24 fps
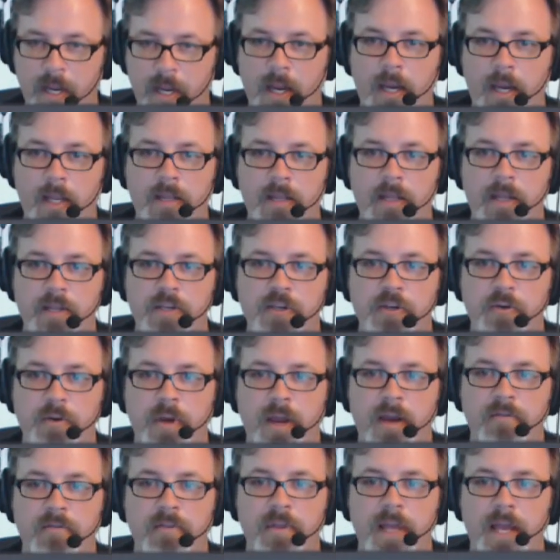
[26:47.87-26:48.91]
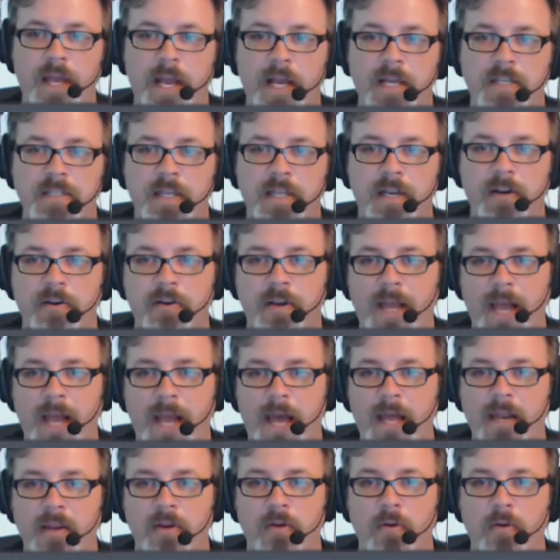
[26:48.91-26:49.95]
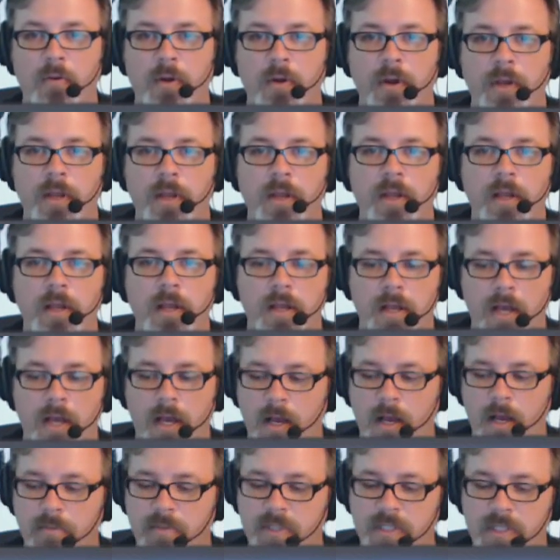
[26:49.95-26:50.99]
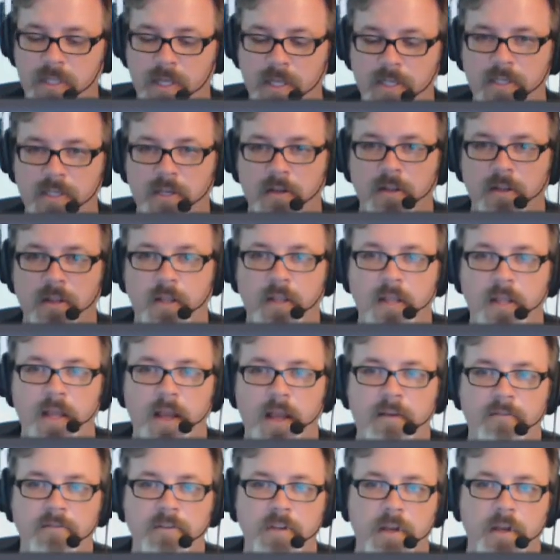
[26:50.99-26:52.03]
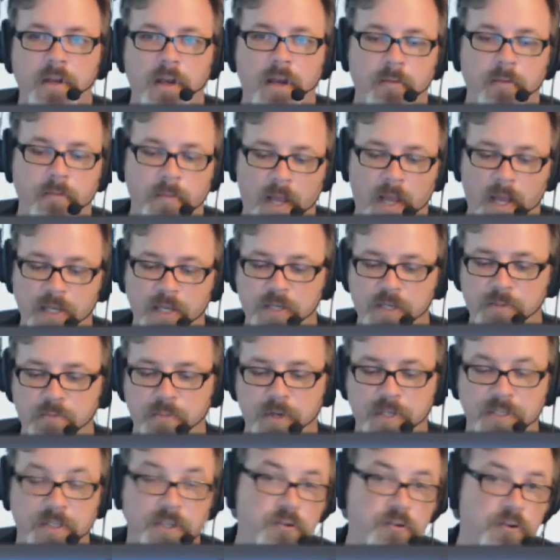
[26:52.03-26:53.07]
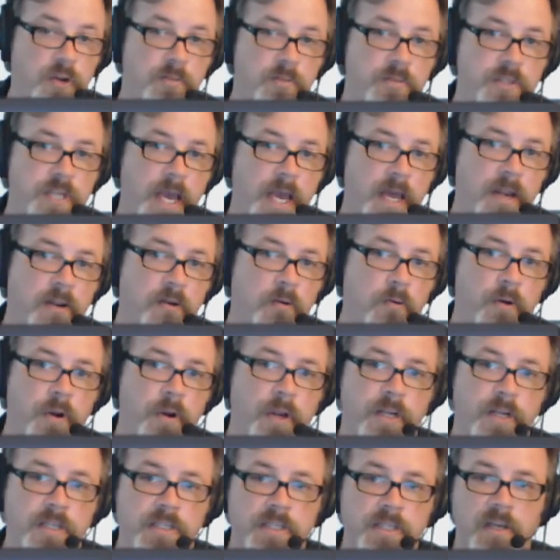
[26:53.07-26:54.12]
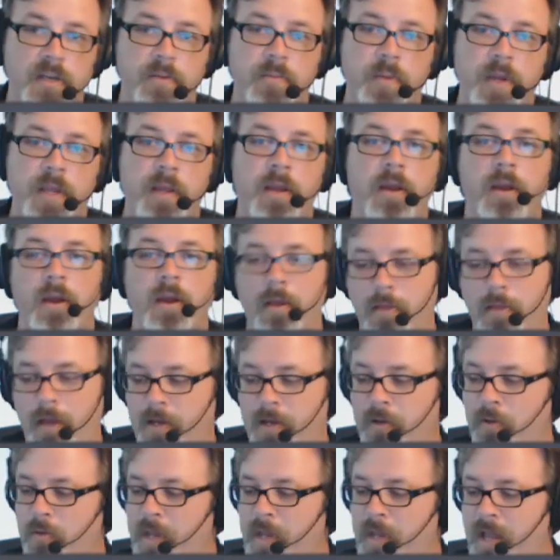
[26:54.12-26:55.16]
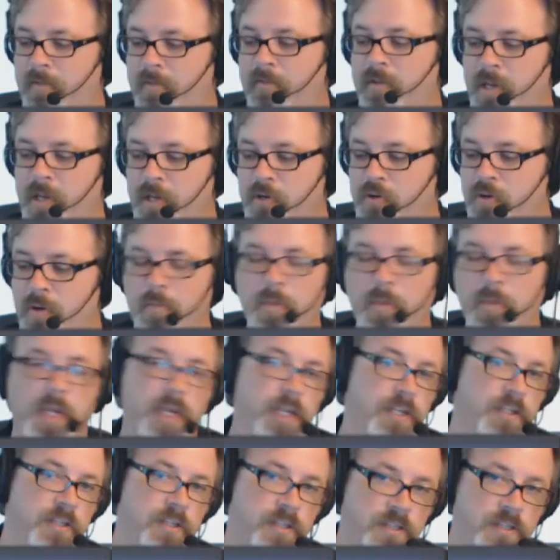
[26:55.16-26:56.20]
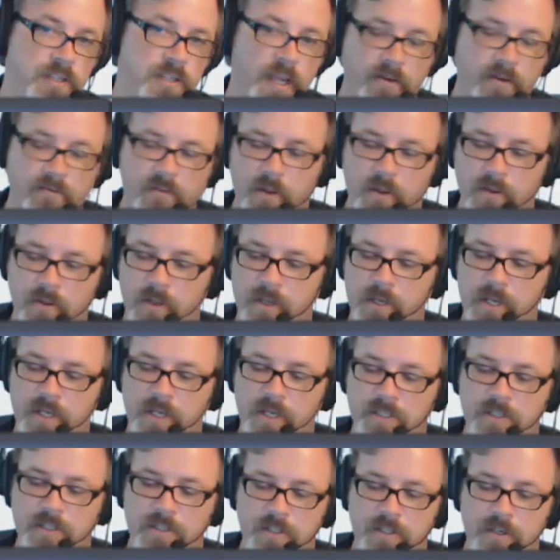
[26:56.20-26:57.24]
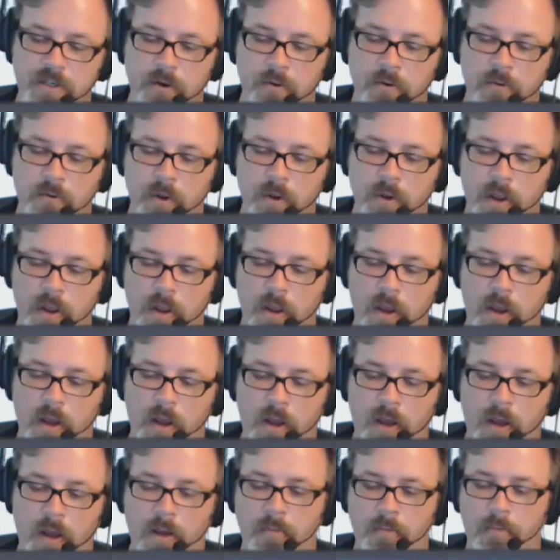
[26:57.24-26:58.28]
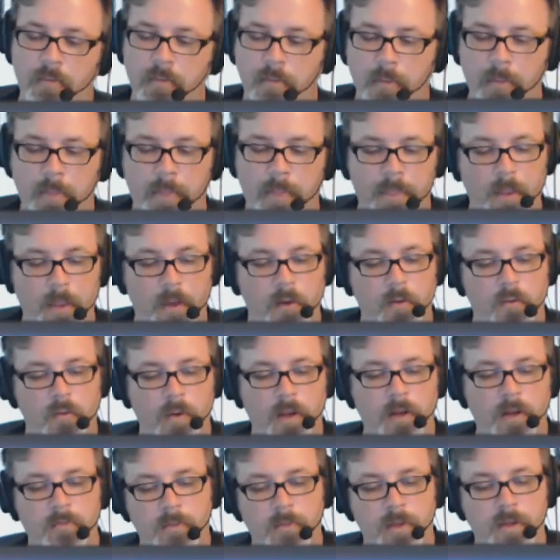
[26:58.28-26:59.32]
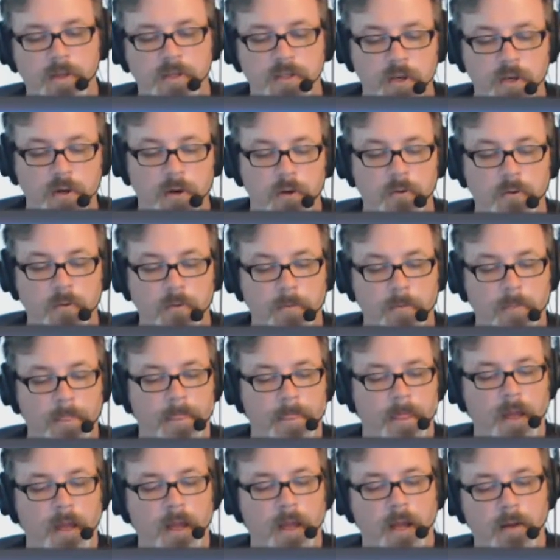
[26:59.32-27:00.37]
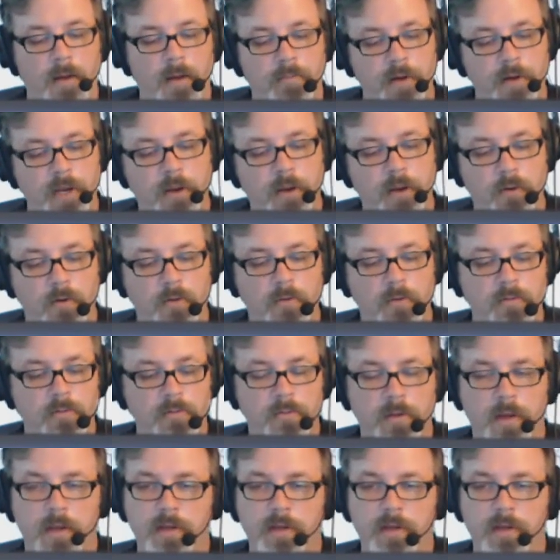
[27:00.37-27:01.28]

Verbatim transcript: unless you have the hex layer category um, selected on the left. Um, I just pressed the drums category and it's telling me that I don't have any drum kits saved on the disk. So, um, well, so uh, pretty cool.